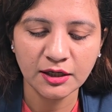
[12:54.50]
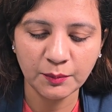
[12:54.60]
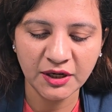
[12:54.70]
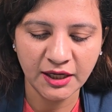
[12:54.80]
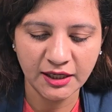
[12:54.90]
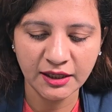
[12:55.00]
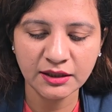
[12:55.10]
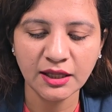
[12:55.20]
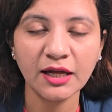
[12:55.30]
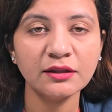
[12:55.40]
double
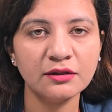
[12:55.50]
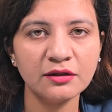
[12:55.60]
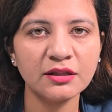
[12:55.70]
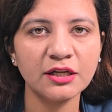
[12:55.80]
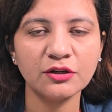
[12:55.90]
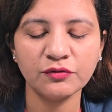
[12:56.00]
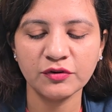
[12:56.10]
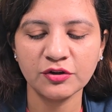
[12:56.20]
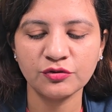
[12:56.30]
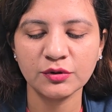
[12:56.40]
helix and thus
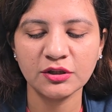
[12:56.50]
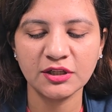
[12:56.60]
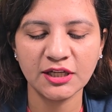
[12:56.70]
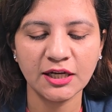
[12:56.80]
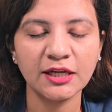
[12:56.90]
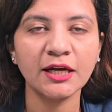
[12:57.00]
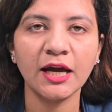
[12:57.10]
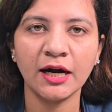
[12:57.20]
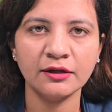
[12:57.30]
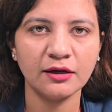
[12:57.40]
interferes with the DNA
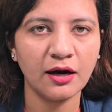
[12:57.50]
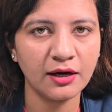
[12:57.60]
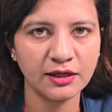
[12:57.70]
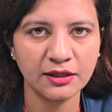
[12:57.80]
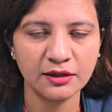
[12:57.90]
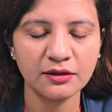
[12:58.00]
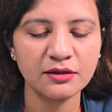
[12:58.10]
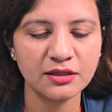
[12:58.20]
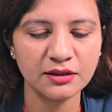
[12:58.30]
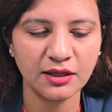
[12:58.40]
and RNA
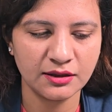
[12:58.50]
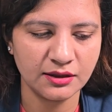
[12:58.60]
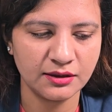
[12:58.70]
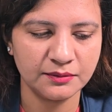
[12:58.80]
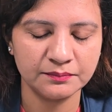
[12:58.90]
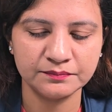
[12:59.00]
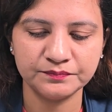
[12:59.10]
synthesis.